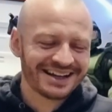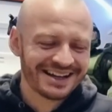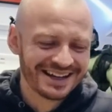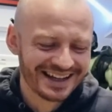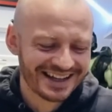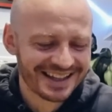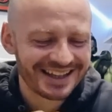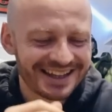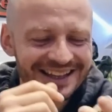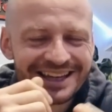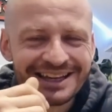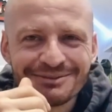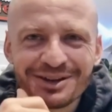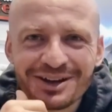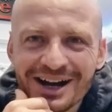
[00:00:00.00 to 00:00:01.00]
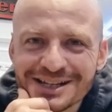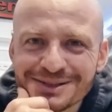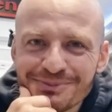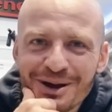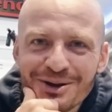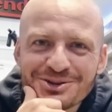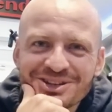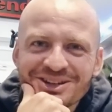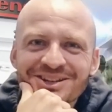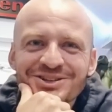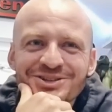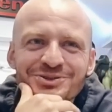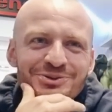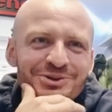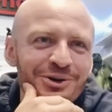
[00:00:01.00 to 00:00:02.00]
uh, keep you guys posted in
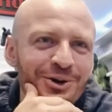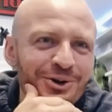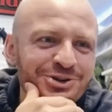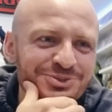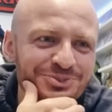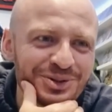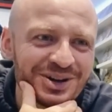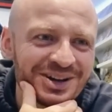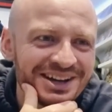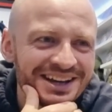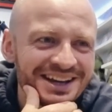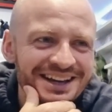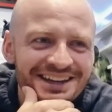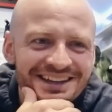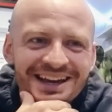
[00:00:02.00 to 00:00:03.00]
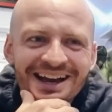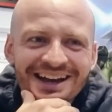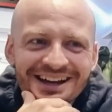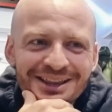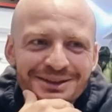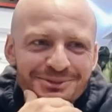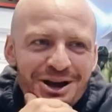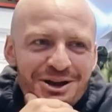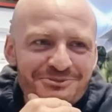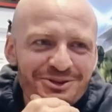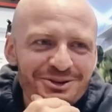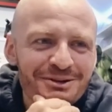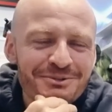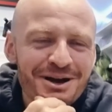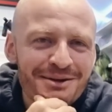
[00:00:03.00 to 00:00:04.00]
due course. But yeah, at the
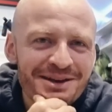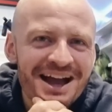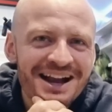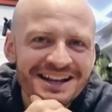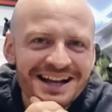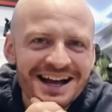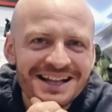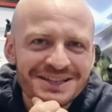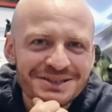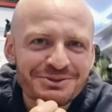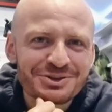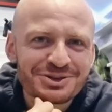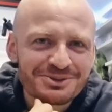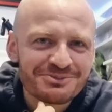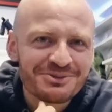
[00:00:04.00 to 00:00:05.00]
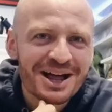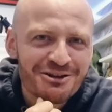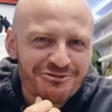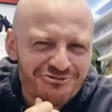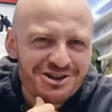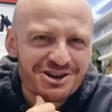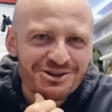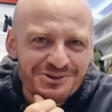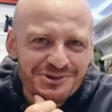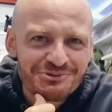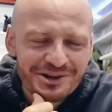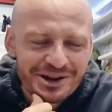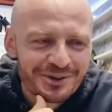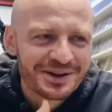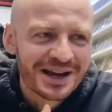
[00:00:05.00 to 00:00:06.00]
moment, I might be heading out and do some like real,
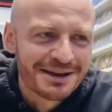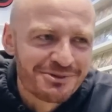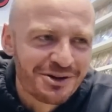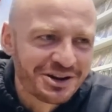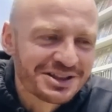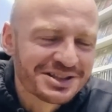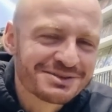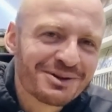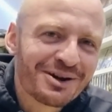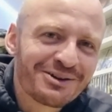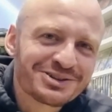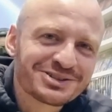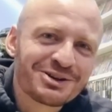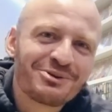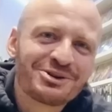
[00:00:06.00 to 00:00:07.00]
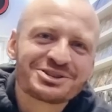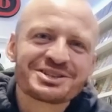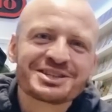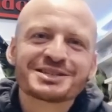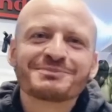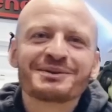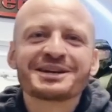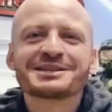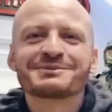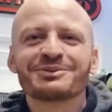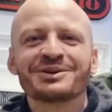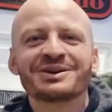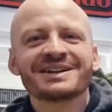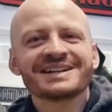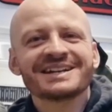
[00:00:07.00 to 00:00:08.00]
real game hunting tomorrow. So watch this space.
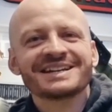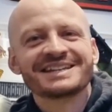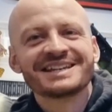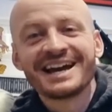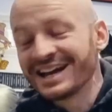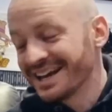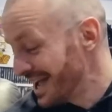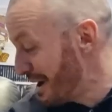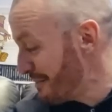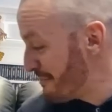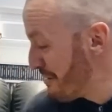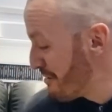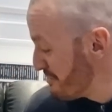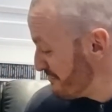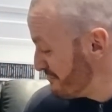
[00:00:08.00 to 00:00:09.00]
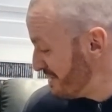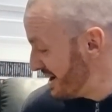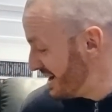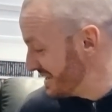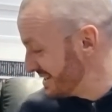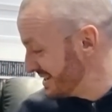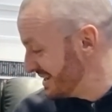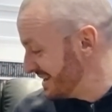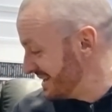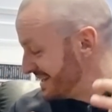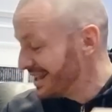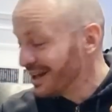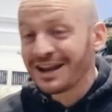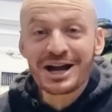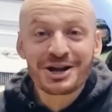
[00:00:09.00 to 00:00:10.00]
But yeah, happy with my uh,
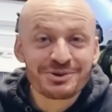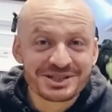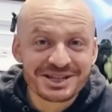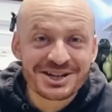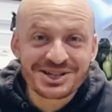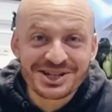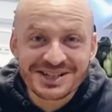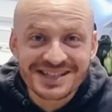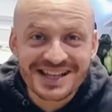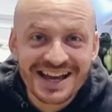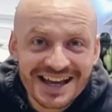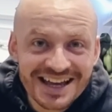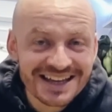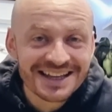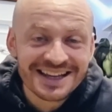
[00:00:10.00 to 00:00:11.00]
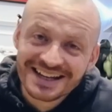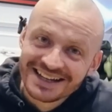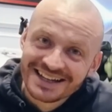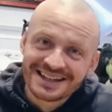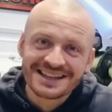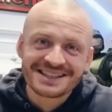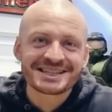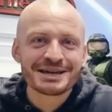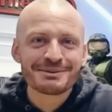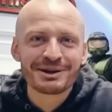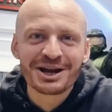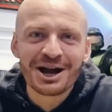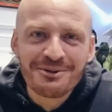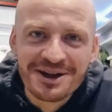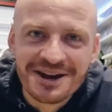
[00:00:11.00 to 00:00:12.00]
little acquisitions there. Let's keep
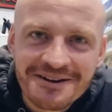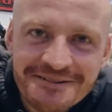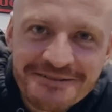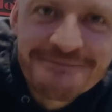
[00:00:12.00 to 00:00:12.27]
it going.